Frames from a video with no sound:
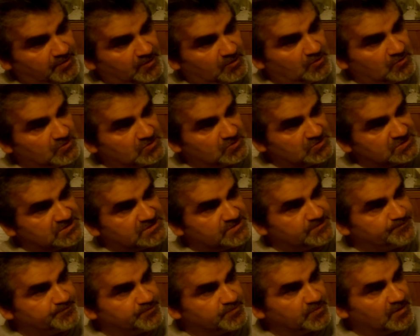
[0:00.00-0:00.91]

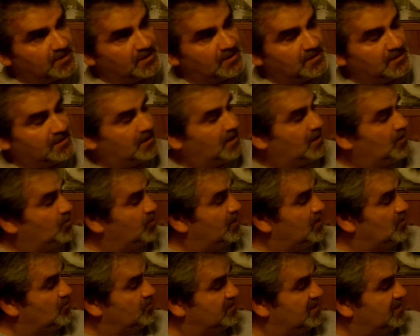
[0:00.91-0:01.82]
because
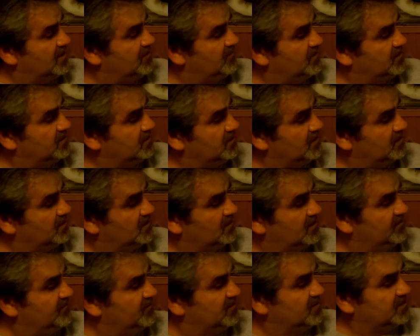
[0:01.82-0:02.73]
around everything,
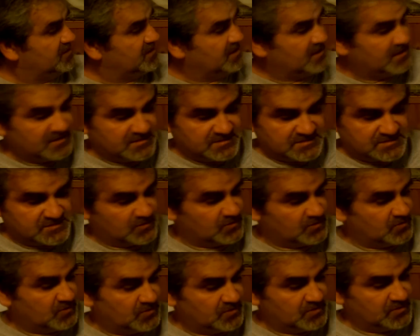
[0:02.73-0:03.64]
living things
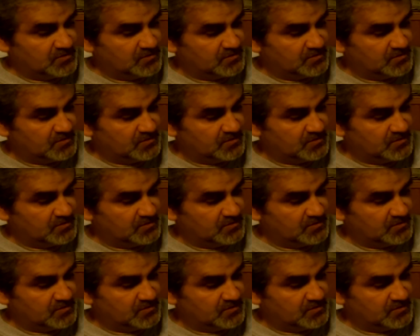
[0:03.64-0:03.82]
or